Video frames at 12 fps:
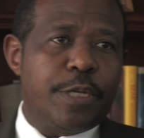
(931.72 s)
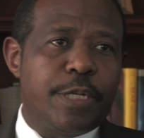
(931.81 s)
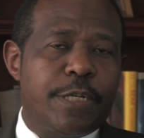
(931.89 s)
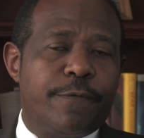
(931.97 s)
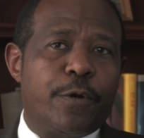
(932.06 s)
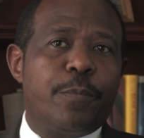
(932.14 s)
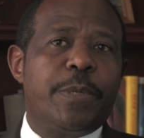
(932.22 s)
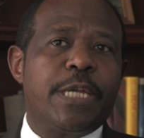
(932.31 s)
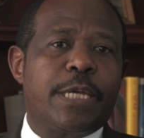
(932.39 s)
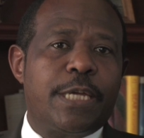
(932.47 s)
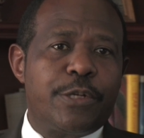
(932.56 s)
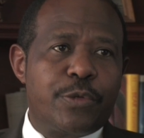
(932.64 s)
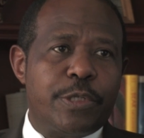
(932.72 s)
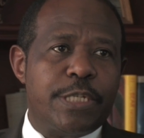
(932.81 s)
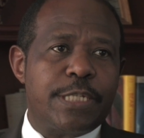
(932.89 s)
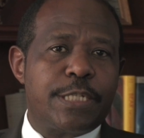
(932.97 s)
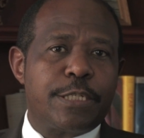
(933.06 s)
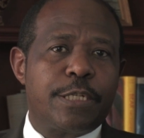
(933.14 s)
developing
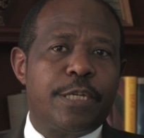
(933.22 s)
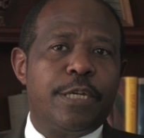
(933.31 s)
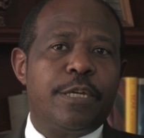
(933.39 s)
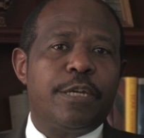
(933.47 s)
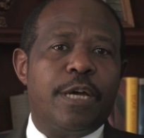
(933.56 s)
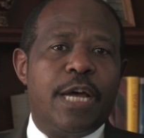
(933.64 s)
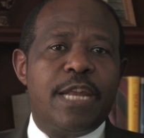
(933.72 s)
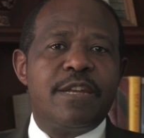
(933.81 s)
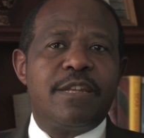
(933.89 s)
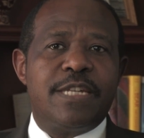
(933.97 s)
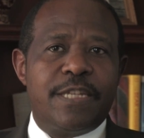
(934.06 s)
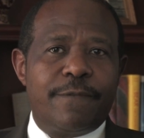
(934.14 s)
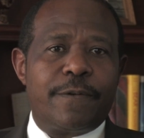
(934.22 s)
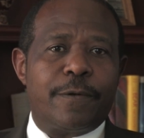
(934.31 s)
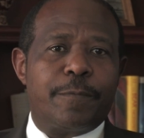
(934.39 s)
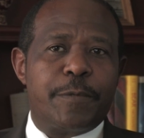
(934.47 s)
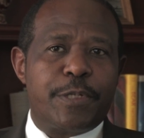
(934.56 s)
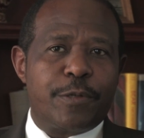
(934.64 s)
countries,
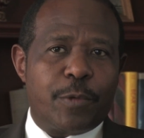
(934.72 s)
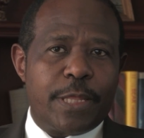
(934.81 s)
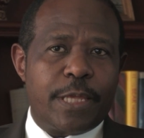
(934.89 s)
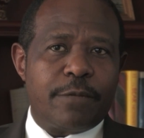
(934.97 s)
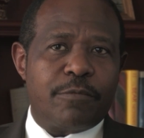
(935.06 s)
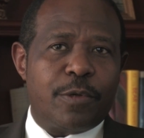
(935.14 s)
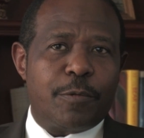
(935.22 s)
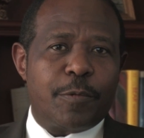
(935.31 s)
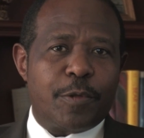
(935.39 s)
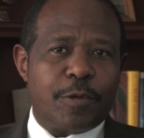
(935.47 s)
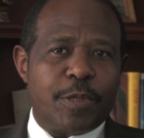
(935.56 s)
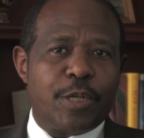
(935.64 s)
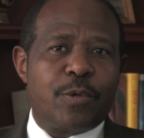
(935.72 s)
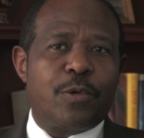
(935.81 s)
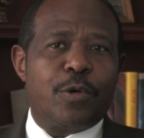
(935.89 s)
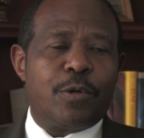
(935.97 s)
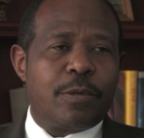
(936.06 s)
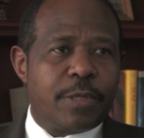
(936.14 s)
underdeveloped, what they
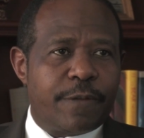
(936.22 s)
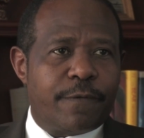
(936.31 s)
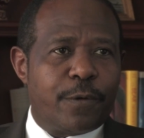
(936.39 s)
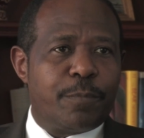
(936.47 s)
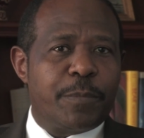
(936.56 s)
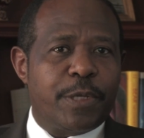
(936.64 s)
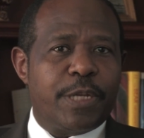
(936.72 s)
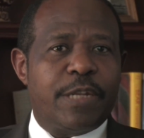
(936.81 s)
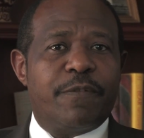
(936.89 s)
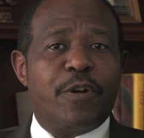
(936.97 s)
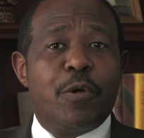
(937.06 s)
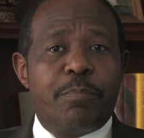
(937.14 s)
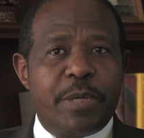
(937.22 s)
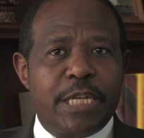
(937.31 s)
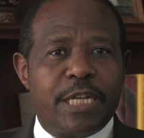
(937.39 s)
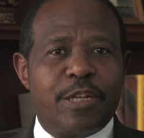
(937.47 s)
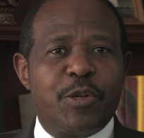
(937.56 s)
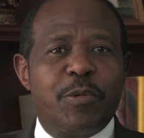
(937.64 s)
call
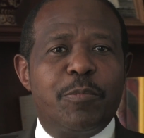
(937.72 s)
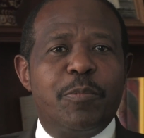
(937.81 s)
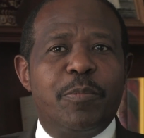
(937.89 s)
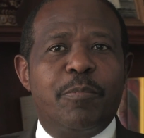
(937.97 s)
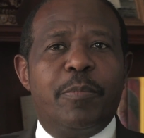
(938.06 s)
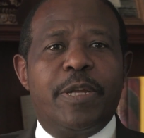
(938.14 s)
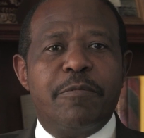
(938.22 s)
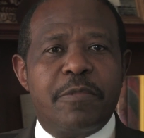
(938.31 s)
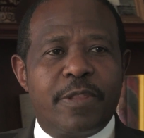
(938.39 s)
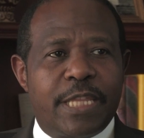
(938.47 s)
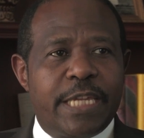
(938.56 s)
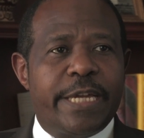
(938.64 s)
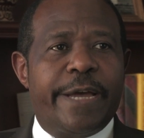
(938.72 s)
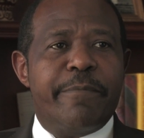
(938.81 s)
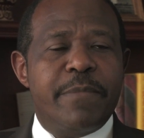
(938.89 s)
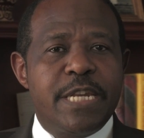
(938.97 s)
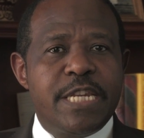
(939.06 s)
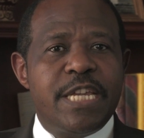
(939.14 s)
developing, but there are
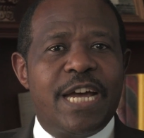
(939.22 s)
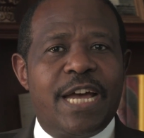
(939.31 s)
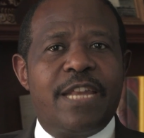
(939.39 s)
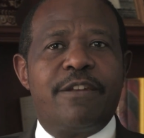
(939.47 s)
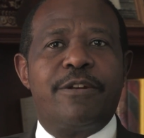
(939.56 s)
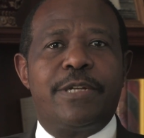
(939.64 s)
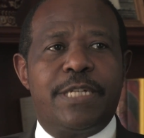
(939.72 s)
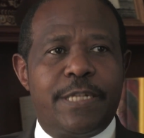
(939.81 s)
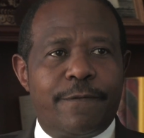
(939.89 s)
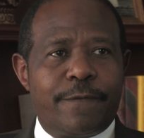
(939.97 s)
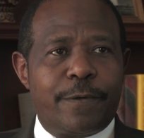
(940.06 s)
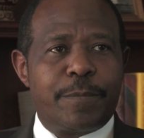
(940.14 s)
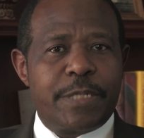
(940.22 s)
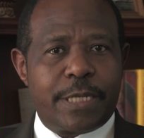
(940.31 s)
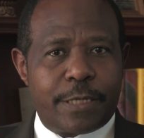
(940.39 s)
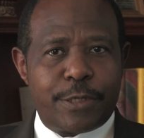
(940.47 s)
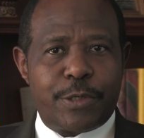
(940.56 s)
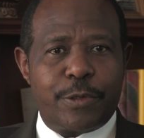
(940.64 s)
many underdeveloped
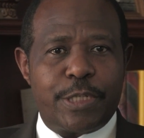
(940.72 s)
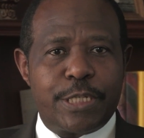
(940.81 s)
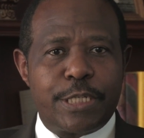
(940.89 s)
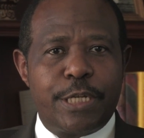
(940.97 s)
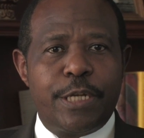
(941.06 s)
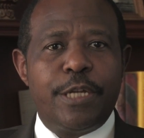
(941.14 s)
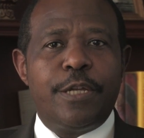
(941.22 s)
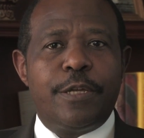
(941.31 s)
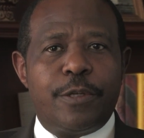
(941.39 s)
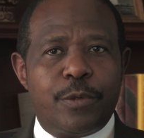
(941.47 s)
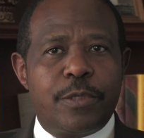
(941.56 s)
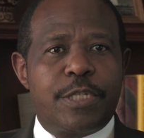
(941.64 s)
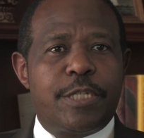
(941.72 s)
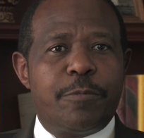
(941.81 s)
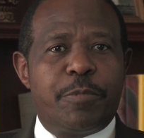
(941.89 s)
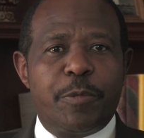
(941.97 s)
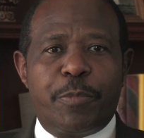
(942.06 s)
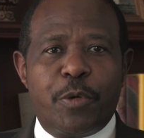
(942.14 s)
countries. You see
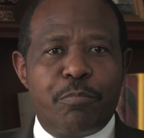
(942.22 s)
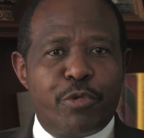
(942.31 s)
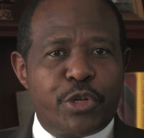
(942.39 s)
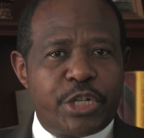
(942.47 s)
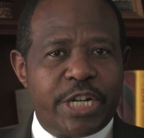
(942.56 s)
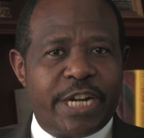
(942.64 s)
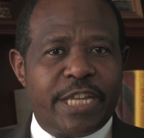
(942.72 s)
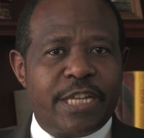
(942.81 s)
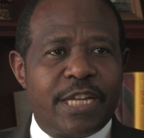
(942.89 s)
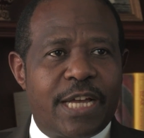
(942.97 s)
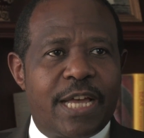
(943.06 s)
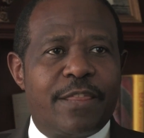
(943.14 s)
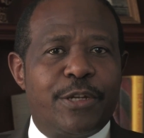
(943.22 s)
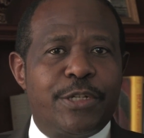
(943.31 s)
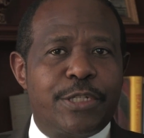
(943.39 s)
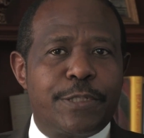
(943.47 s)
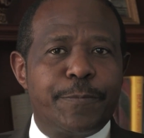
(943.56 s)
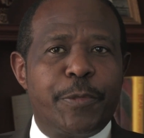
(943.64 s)
people butchering
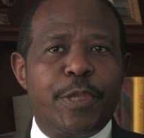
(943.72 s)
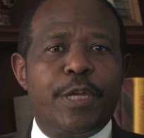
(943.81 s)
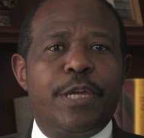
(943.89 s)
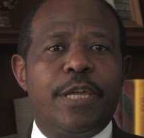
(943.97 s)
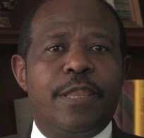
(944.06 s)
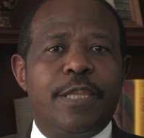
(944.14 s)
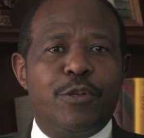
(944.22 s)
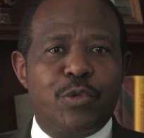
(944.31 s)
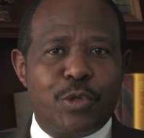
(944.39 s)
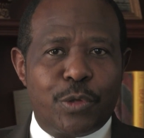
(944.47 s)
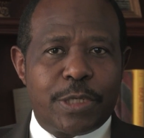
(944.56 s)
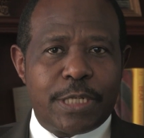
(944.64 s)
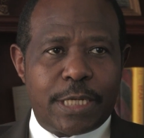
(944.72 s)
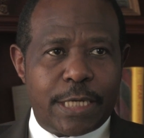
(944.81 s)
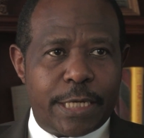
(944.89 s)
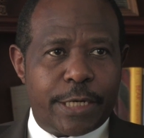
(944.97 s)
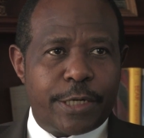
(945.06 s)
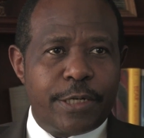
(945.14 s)
others, and they do not
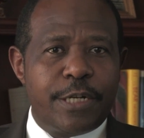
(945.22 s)
care.